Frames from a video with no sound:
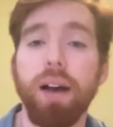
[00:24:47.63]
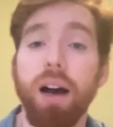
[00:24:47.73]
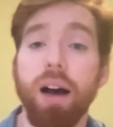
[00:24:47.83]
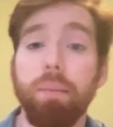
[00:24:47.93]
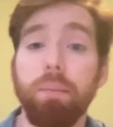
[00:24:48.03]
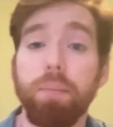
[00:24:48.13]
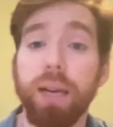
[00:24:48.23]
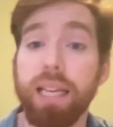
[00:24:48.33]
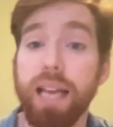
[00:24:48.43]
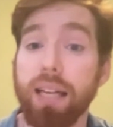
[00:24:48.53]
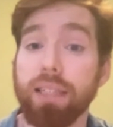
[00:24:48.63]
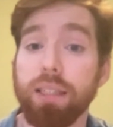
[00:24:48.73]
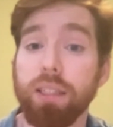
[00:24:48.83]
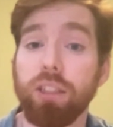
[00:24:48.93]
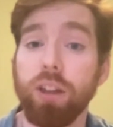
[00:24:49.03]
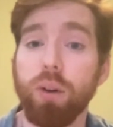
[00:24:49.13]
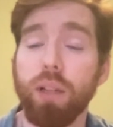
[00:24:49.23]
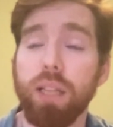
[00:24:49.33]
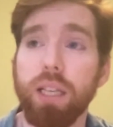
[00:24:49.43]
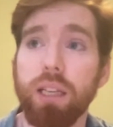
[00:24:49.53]
But yes, so
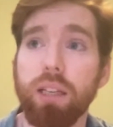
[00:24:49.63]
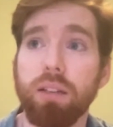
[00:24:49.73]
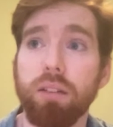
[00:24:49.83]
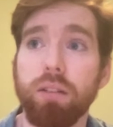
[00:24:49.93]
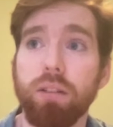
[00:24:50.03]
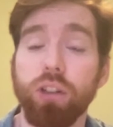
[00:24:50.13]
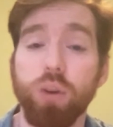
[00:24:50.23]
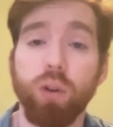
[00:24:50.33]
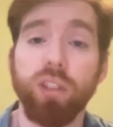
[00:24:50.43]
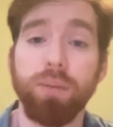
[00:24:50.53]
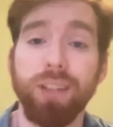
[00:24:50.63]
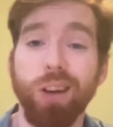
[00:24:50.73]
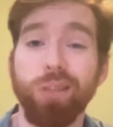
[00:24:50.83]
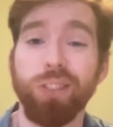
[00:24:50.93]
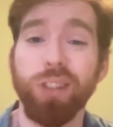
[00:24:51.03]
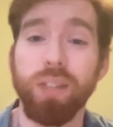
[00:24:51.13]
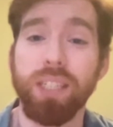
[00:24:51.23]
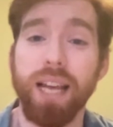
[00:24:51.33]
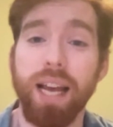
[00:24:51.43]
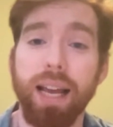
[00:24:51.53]
the scores themselves don't
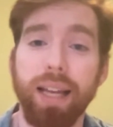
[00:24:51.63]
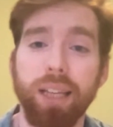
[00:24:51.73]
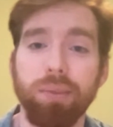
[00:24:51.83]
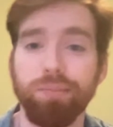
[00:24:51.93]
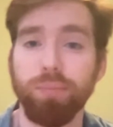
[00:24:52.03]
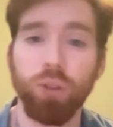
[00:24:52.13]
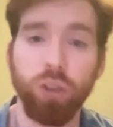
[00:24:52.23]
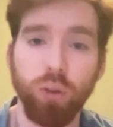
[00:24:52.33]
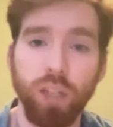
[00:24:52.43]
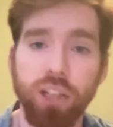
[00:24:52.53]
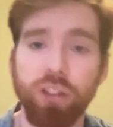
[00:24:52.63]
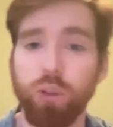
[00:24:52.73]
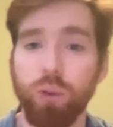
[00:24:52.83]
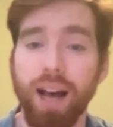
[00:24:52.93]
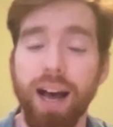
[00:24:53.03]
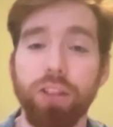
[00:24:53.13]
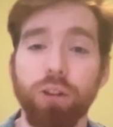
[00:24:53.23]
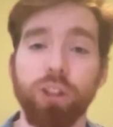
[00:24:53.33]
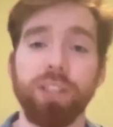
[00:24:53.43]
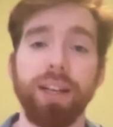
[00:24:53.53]
say do this, do that.
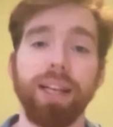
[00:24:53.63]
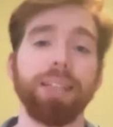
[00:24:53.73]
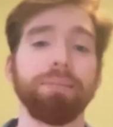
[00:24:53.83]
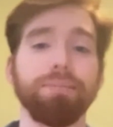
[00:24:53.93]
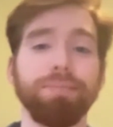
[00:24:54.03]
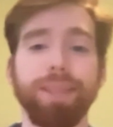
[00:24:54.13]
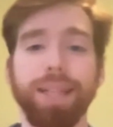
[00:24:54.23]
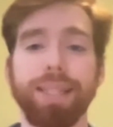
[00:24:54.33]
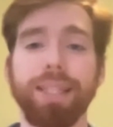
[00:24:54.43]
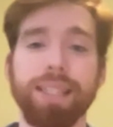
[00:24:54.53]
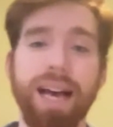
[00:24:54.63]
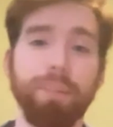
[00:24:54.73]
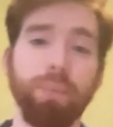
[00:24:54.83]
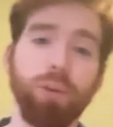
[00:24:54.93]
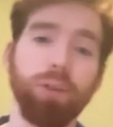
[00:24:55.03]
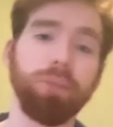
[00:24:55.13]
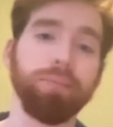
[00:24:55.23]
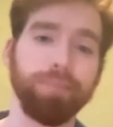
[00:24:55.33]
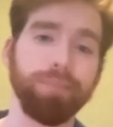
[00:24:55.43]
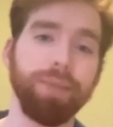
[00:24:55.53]
They're just saying, this is an
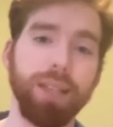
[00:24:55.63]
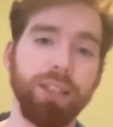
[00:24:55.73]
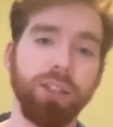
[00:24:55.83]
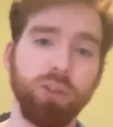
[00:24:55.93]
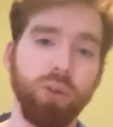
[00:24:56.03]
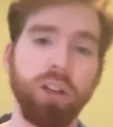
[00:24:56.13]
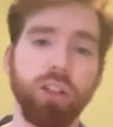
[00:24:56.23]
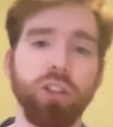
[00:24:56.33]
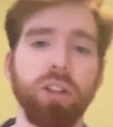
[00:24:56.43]
apple, this is an orange.